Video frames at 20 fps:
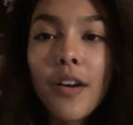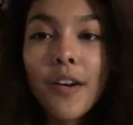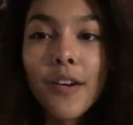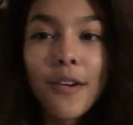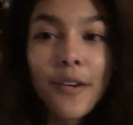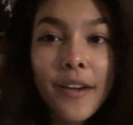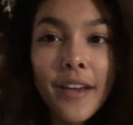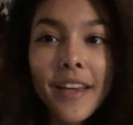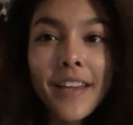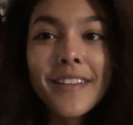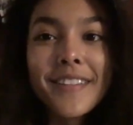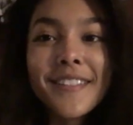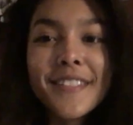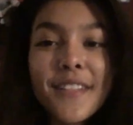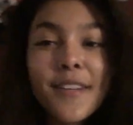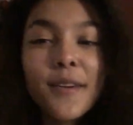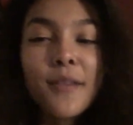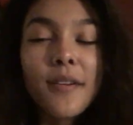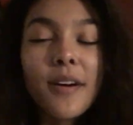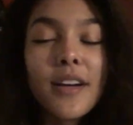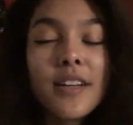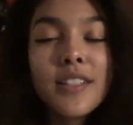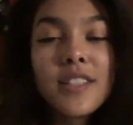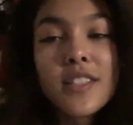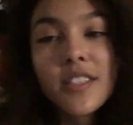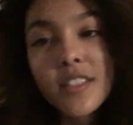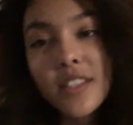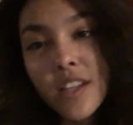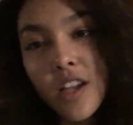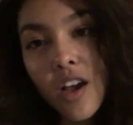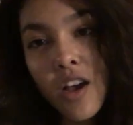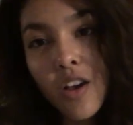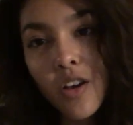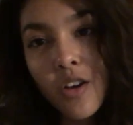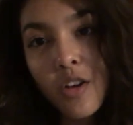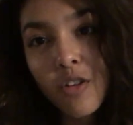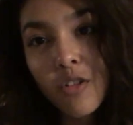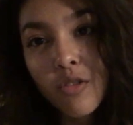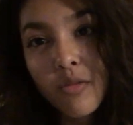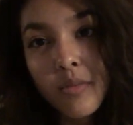Okay, so I just got
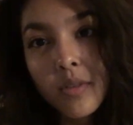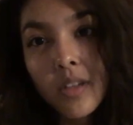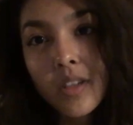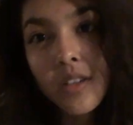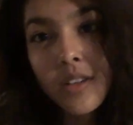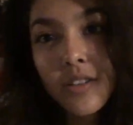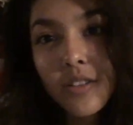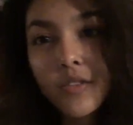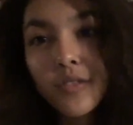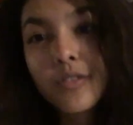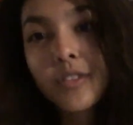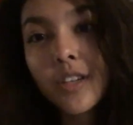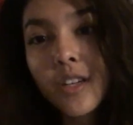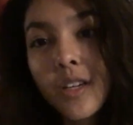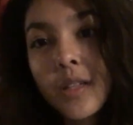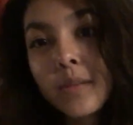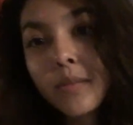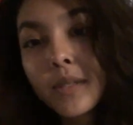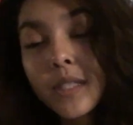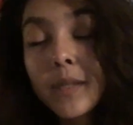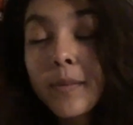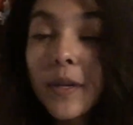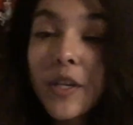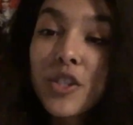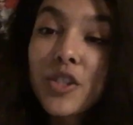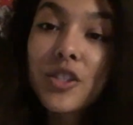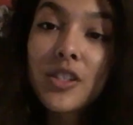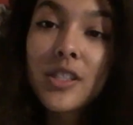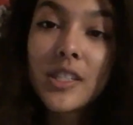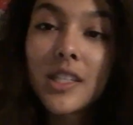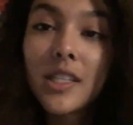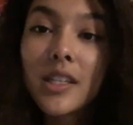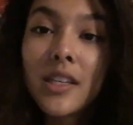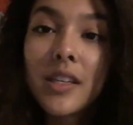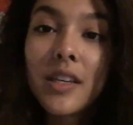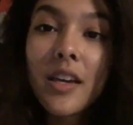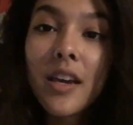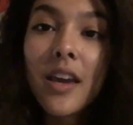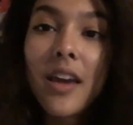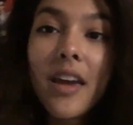home from
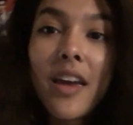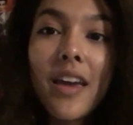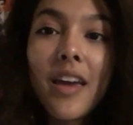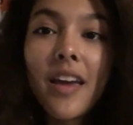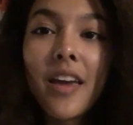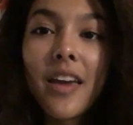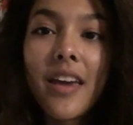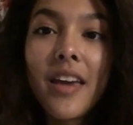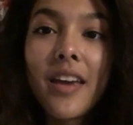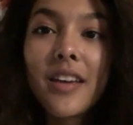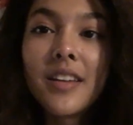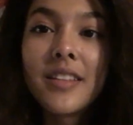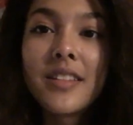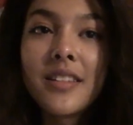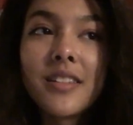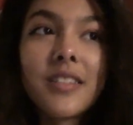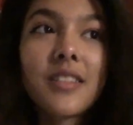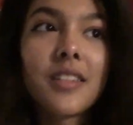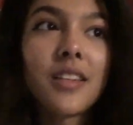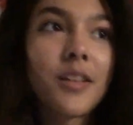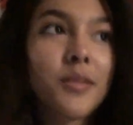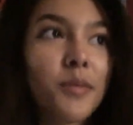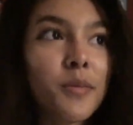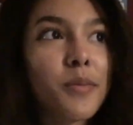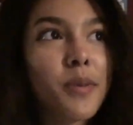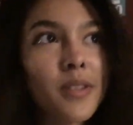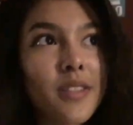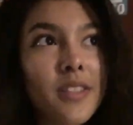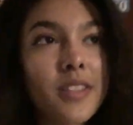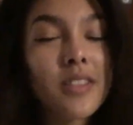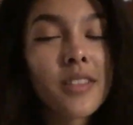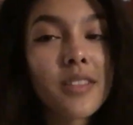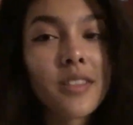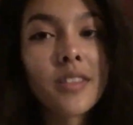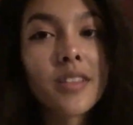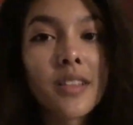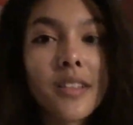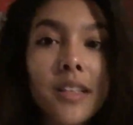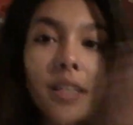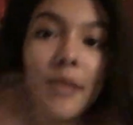specialty and I'm um, about to
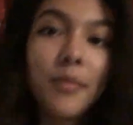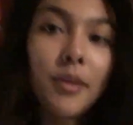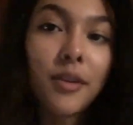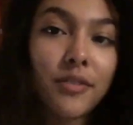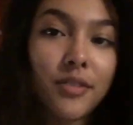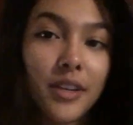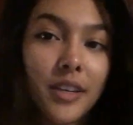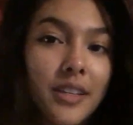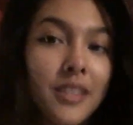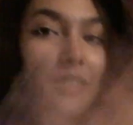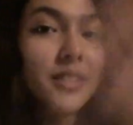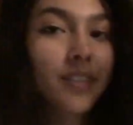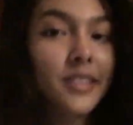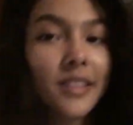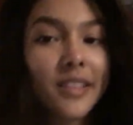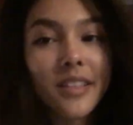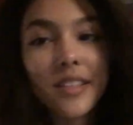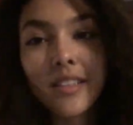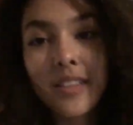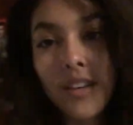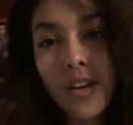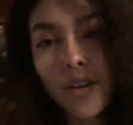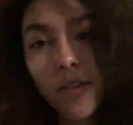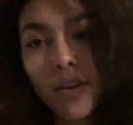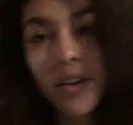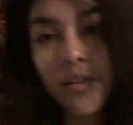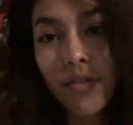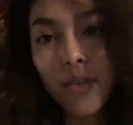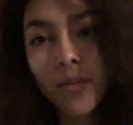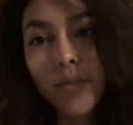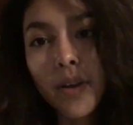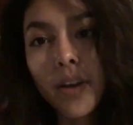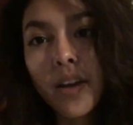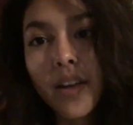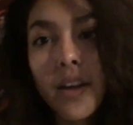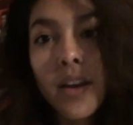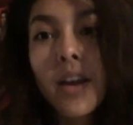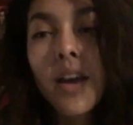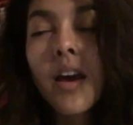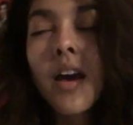clean my face and get ready for bed.
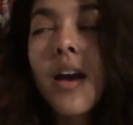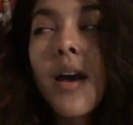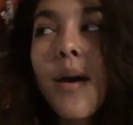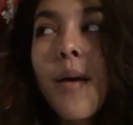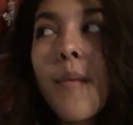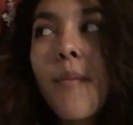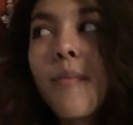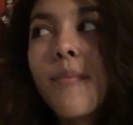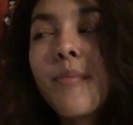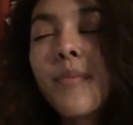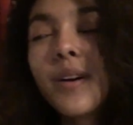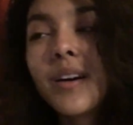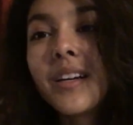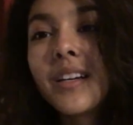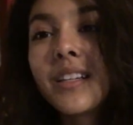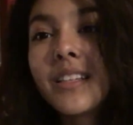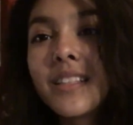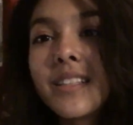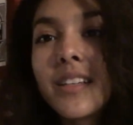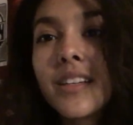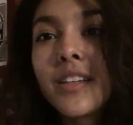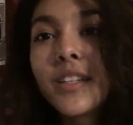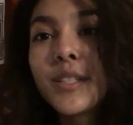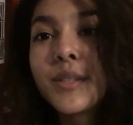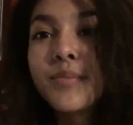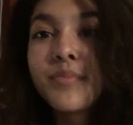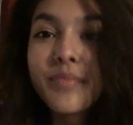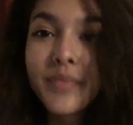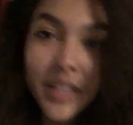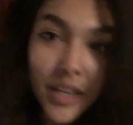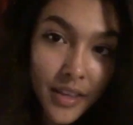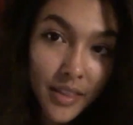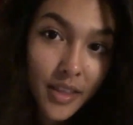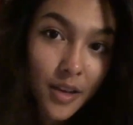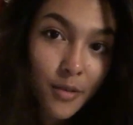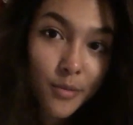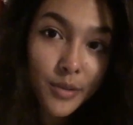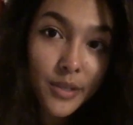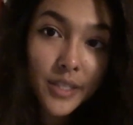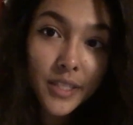But um, yeah,
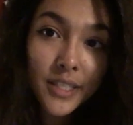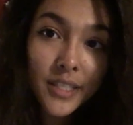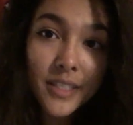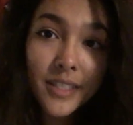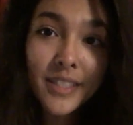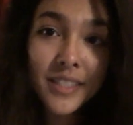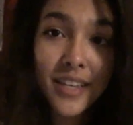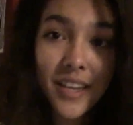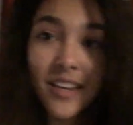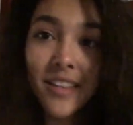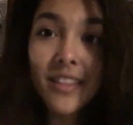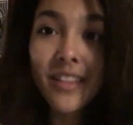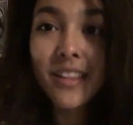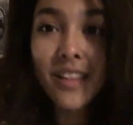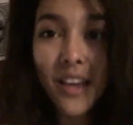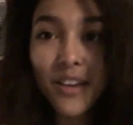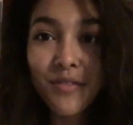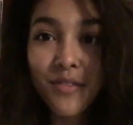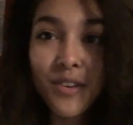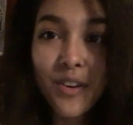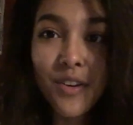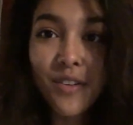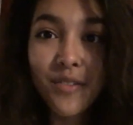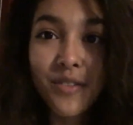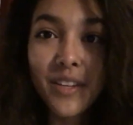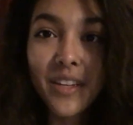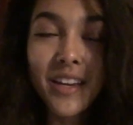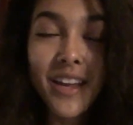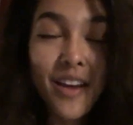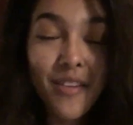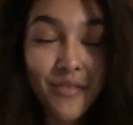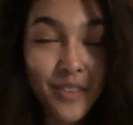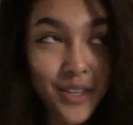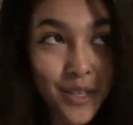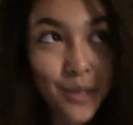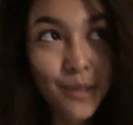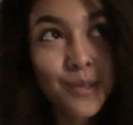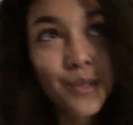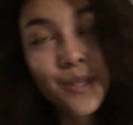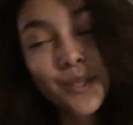that was a day in the life of an
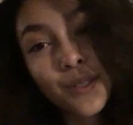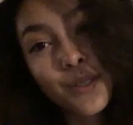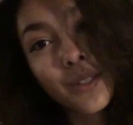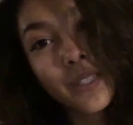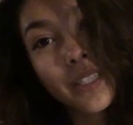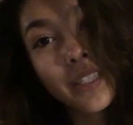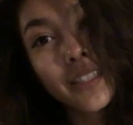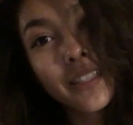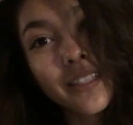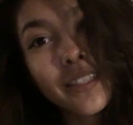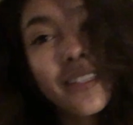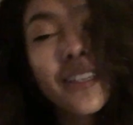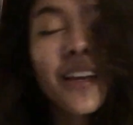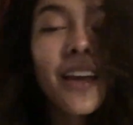FIU student.